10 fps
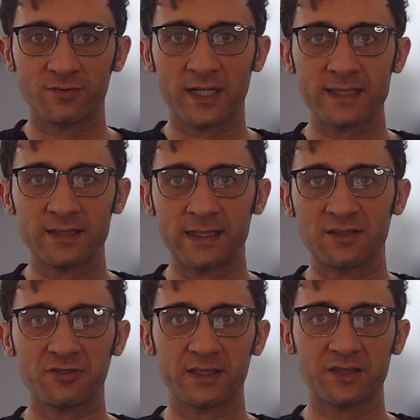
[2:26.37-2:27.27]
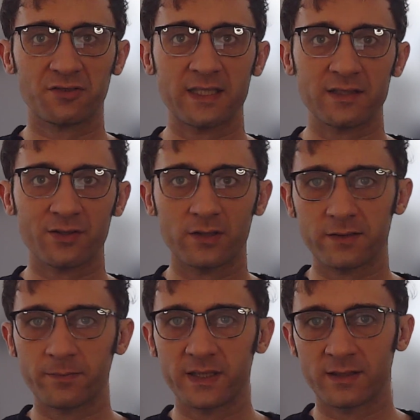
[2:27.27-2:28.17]
of rising interest rates on
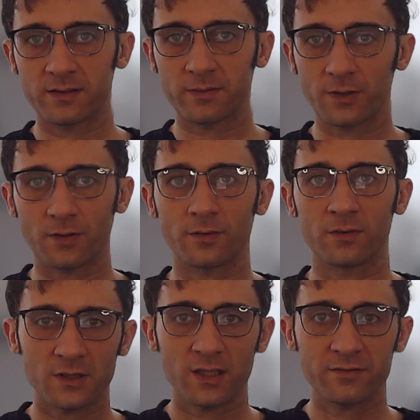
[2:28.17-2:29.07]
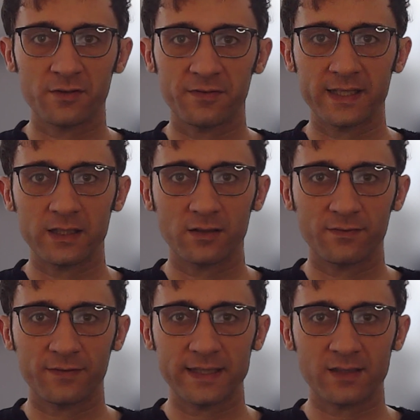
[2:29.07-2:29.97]
its business model. For another thing, it could
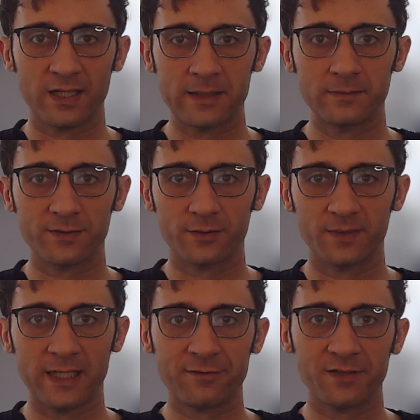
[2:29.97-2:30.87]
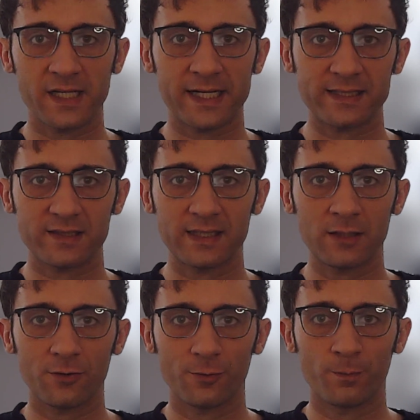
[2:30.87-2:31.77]
face claims from the
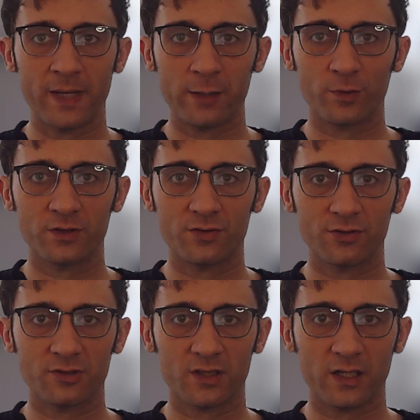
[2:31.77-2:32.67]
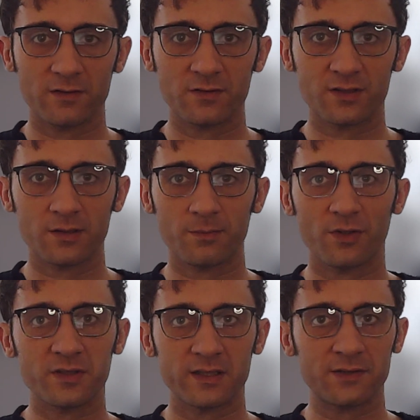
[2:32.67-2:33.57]
FDIC, who may want to recover some
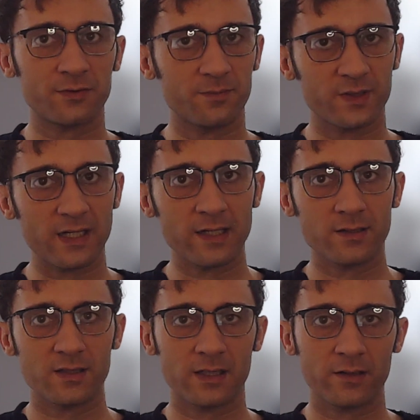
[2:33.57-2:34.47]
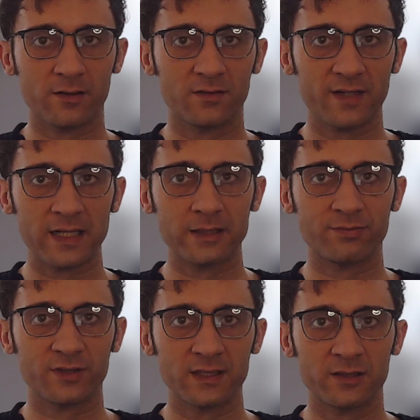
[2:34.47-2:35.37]
losses from selling Silicon Valley
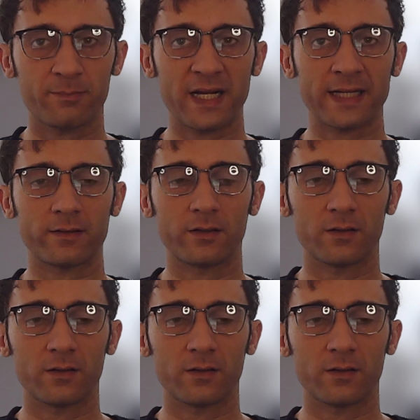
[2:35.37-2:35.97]
Bridge Bank.